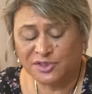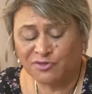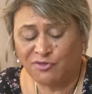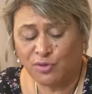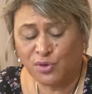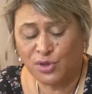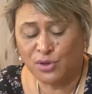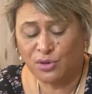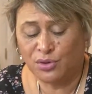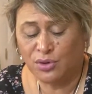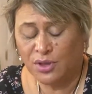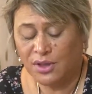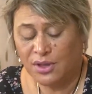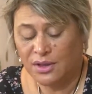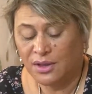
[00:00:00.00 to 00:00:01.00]
for you.
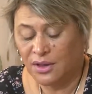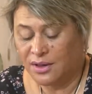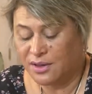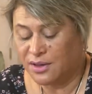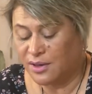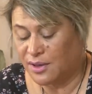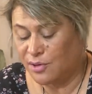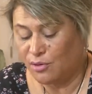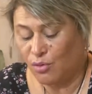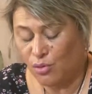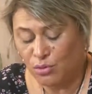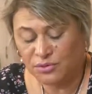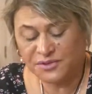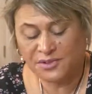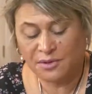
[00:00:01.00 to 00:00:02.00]
Okay,
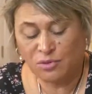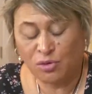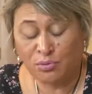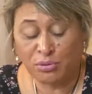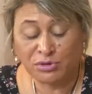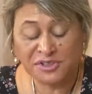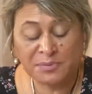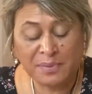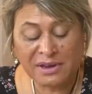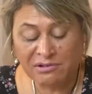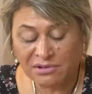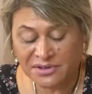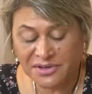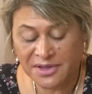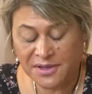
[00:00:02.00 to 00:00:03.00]
awesome. Or
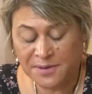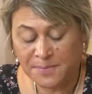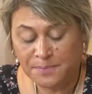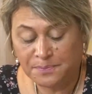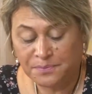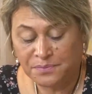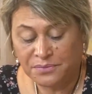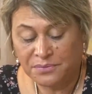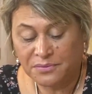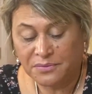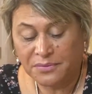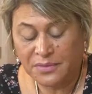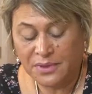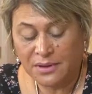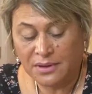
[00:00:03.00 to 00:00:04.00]
prosperity,
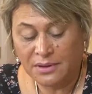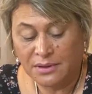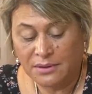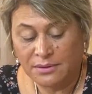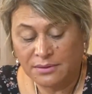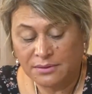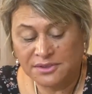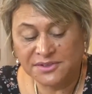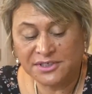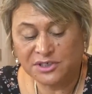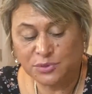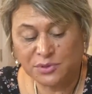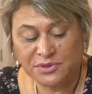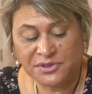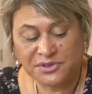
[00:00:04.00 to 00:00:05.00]
because
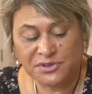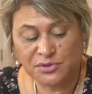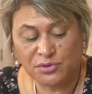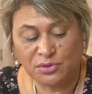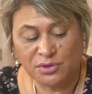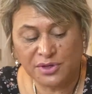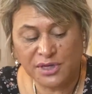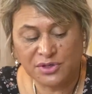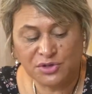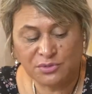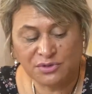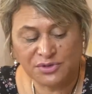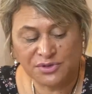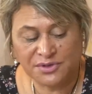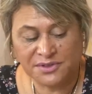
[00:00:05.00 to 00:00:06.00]
that's what this is all looking
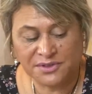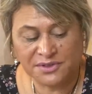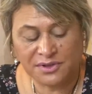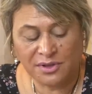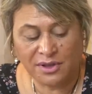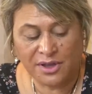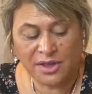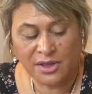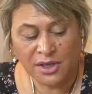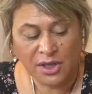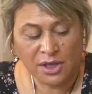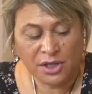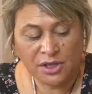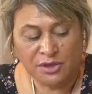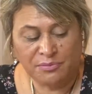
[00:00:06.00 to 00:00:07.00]
towards, because it's like
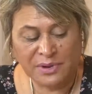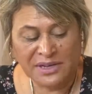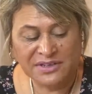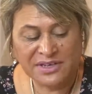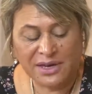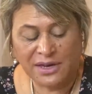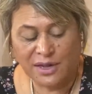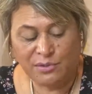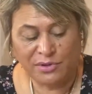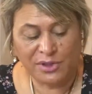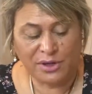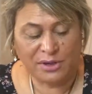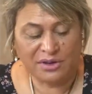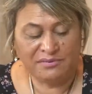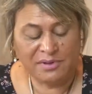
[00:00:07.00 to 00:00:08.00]
you've been dealing with a
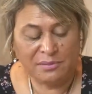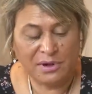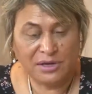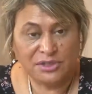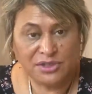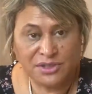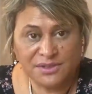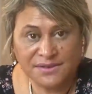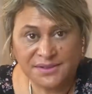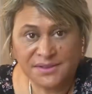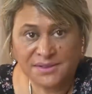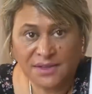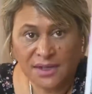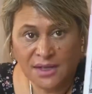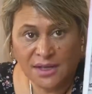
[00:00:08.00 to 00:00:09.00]
lot of
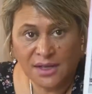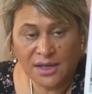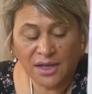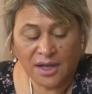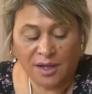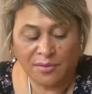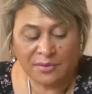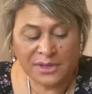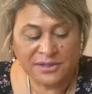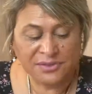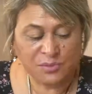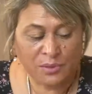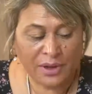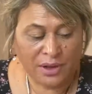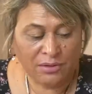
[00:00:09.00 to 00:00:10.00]
emotions as
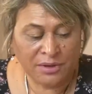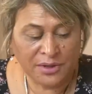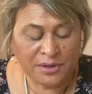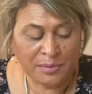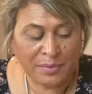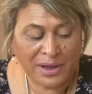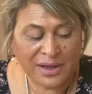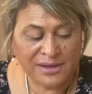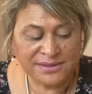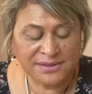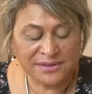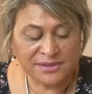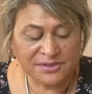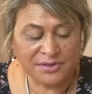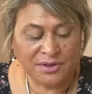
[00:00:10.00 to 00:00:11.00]
well in the past,
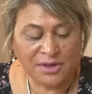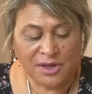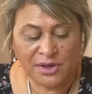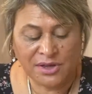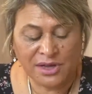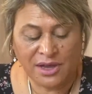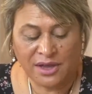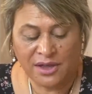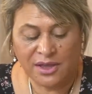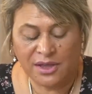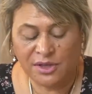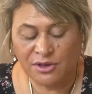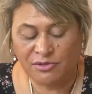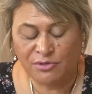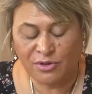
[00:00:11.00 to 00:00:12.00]
and it's like, okay,
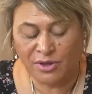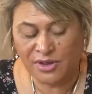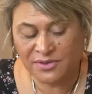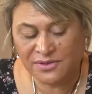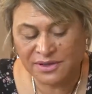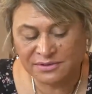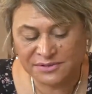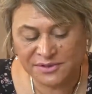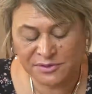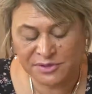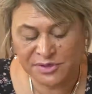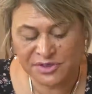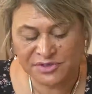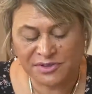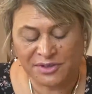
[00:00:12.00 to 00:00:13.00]
and you're like,
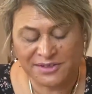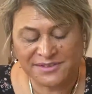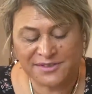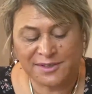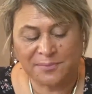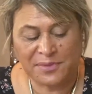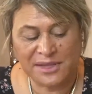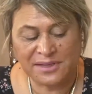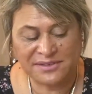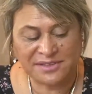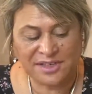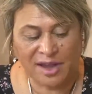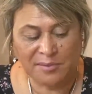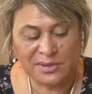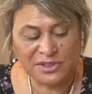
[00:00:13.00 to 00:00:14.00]
there's like something is
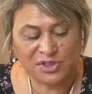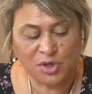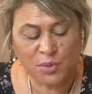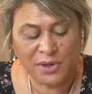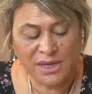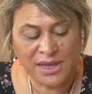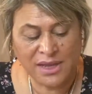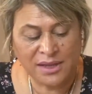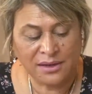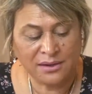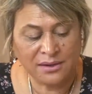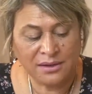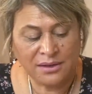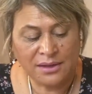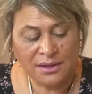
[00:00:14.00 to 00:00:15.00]
coming to an end,